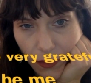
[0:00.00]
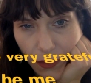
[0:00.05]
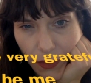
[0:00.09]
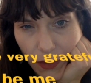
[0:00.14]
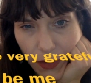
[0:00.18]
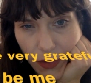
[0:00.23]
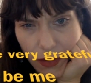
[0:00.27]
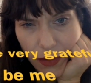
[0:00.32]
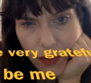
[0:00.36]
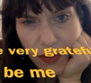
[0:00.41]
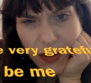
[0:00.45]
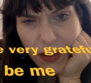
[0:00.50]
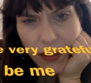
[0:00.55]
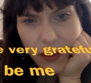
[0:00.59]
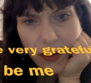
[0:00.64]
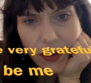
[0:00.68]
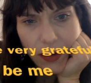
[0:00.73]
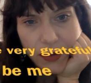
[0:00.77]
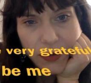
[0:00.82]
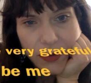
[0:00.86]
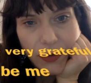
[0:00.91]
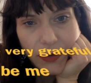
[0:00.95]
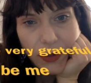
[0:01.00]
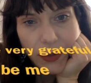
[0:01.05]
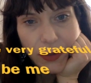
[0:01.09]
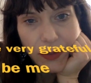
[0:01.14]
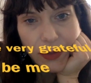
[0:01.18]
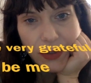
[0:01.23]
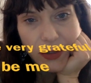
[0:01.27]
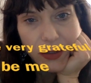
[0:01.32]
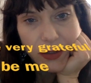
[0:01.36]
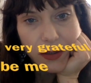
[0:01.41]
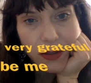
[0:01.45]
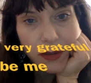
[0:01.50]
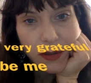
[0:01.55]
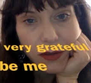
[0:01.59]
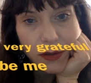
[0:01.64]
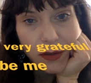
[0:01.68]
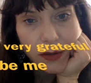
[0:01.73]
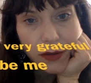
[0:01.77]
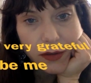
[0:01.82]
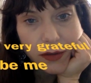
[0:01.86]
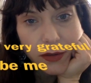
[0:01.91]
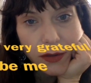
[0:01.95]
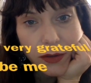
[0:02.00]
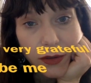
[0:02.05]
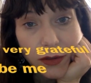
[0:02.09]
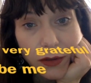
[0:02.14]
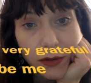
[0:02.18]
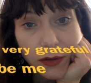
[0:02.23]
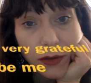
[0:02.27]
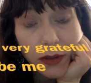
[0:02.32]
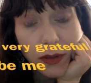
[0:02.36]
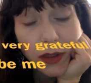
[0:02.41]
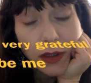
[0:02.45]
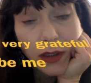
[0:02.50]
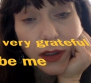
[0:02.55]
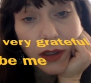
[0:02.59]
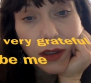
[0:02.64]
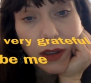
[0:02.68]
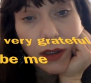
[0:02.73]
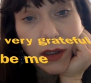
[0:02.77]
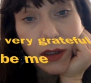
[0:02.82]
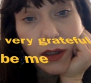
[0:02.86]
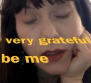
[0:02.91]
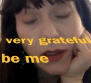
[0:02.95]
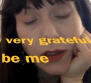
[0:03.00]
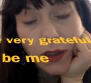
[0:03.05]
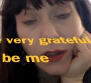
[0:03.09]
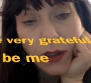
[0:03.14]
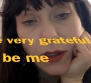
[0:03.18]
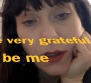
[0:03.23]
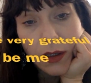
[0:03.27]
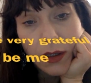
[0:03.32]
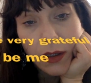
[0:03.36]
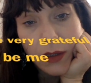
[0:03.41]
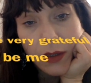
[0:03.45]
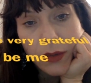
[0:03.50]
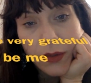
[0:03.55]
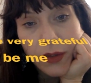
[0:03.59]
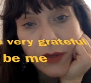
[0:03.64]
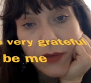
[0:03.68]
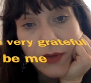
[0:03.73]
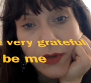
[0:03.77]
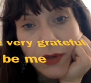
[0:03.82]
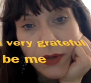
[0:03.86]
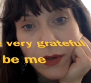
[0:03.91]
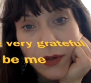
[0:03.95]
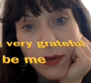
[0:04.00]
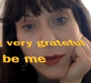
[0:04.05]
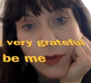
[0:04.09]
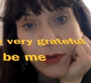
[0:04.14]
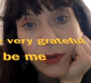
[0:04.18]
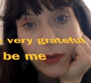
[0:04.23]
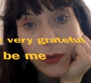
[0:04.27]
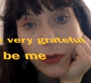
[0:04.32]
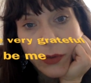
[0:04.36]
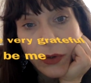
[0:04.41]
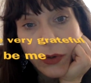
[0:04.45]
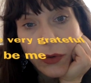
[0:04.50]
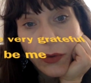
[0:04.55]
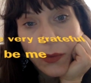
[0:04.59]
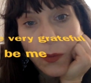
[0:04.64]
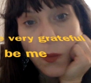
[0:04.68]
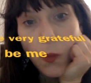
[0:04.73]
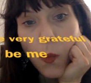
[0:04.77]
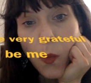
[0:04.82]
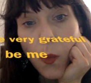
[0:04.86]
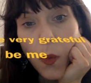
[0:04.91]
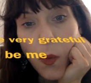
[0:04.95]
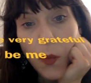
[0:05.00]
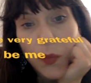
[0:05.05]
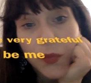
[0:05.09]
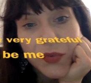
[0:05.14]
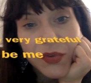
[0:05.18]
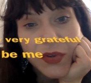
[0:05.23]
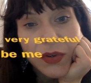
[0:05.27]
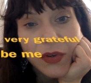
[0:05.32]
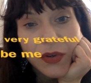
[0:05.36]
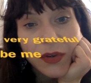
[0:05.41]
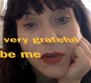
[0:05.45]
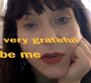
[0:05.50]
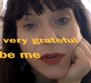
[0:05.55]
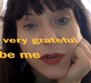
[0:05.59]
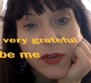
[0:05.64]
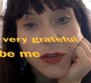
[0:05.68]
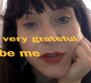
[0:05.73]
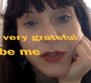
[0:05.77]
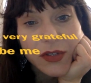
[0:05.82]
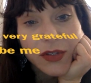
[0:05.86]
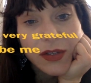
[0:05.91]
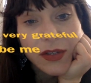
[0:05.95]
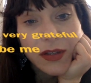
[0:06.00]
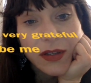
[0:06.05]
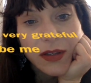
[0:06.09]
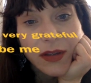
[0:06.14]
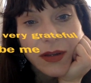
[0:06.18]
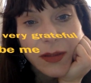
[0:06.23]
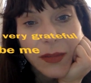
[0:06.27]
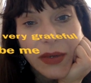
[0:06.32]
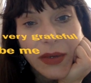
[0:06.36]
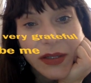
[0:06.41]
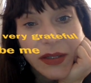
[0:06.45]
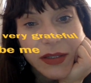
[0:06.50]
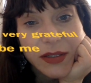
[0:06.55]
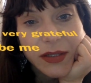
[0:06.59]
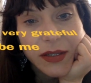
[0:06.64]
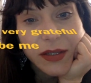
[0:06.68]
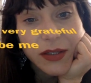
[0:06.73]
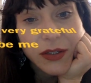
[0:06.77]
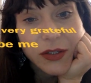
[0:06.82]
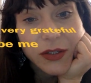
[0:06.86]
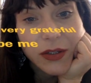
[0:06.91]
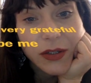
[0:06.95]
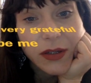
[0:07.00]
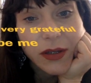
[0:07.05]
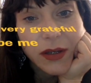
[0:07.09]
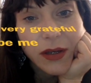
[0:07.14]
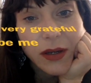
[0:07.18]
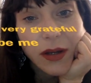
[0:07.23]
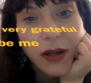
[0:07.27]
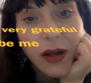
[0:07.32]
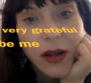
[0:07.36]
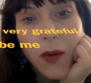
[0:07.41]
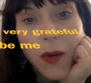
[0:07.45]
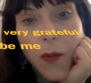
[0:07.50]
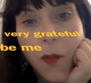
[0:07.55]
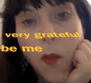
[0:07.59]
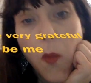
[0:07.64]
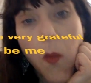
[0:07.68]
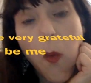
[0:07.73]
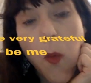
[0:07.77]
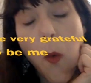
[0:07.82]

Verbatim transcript: I don't think it costs very much either, so I would give it a go if I were you. It's an interesting little meditation on um,